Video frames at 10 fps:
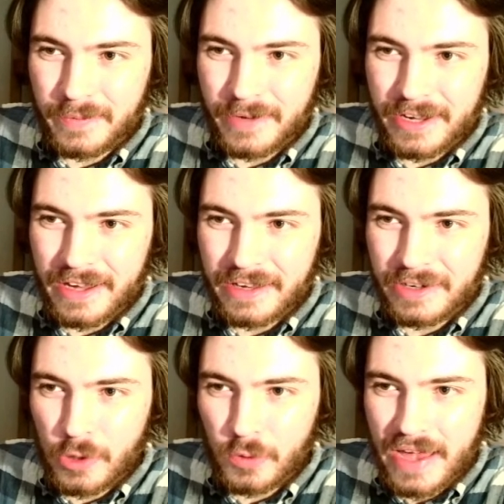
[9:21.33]
But I
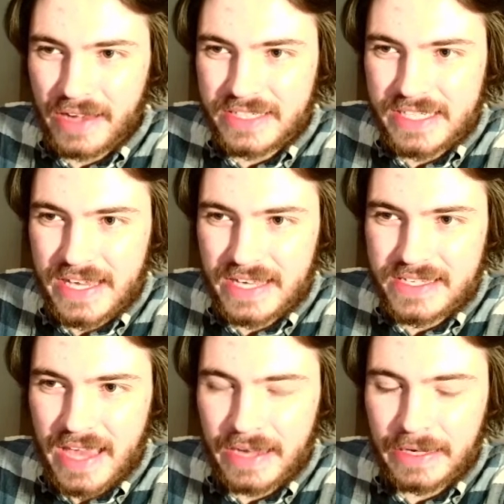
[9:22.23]
know that
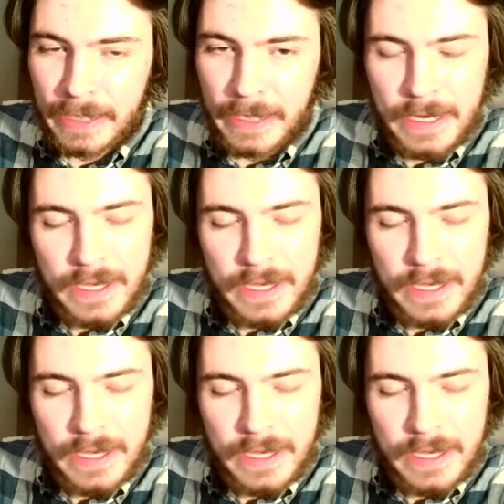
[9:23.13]
TSN,